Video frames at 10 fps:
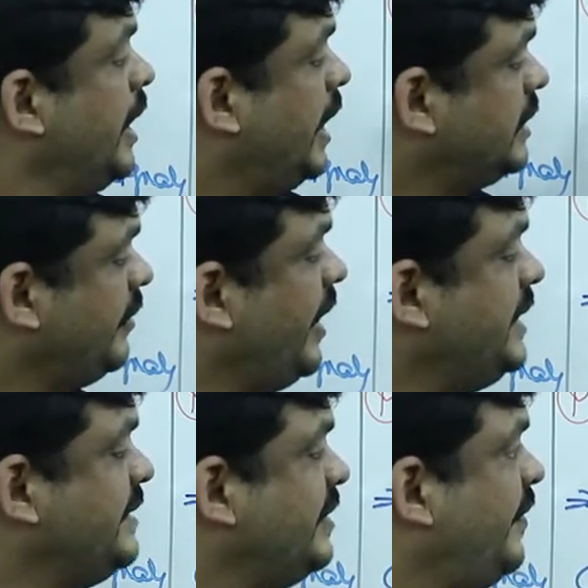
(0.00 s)

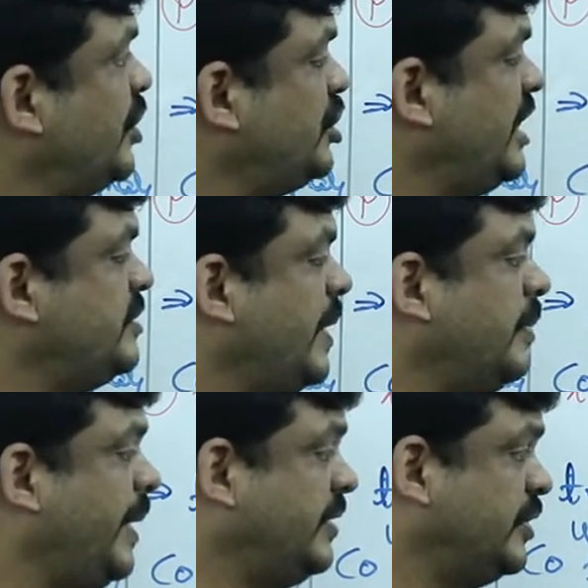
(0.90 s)
Otherwise, if the function is
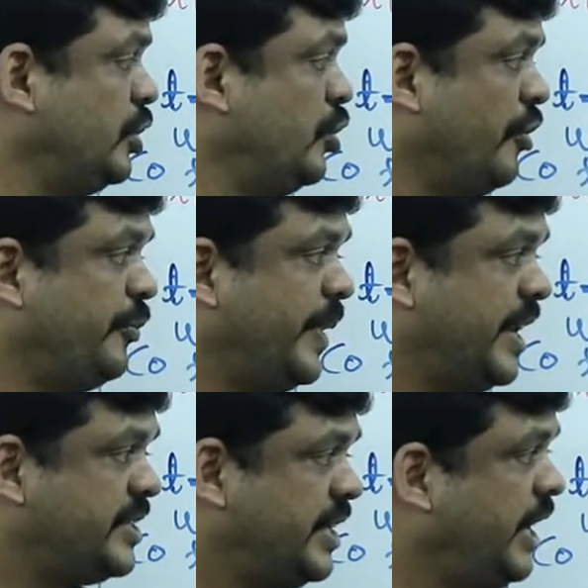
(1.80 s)
multiplies with u of
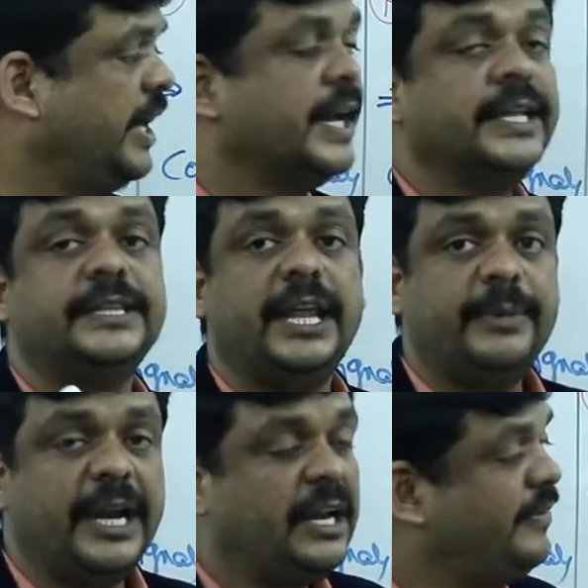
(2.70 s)
minus t, then
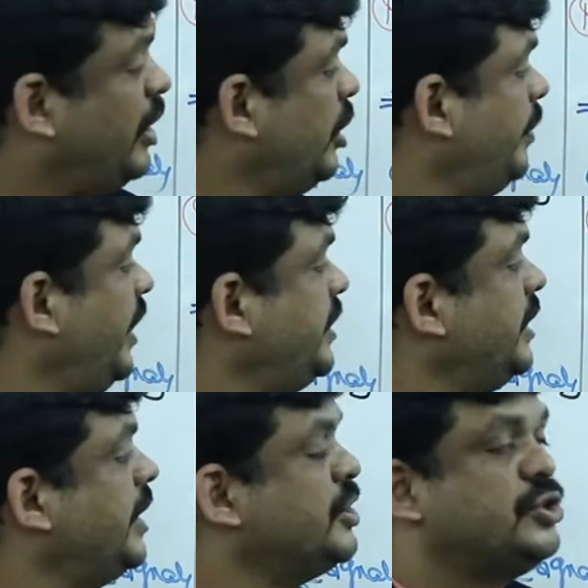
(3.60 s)
immediately we have to apply t
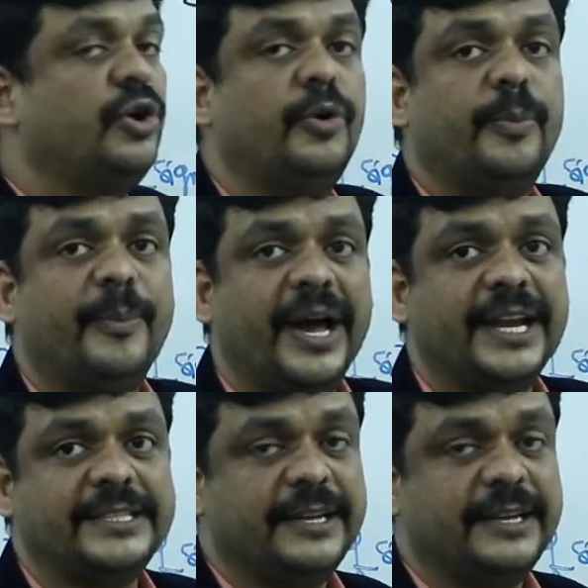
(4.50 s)
tends to minus